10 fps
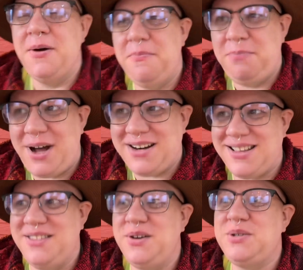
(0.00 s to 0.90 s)
But
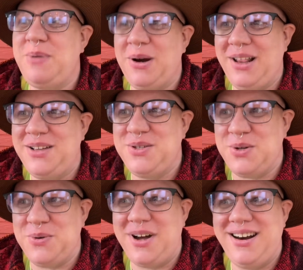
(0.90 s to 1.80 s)
those parallels do
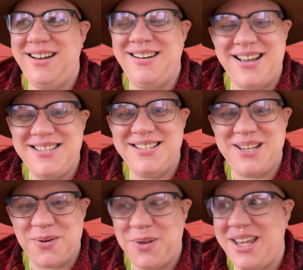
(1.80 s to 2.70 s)
not
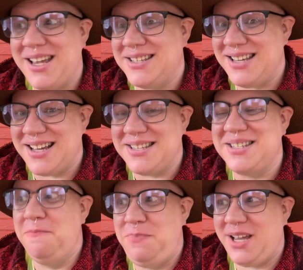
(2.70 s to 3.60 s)
necessarily exist
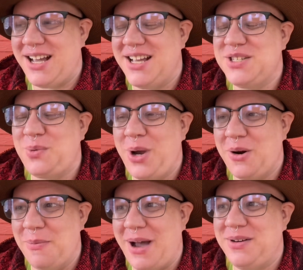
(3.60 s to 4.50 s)
because we are
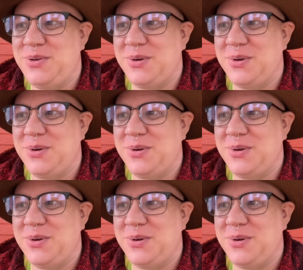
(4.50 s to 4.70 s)
about to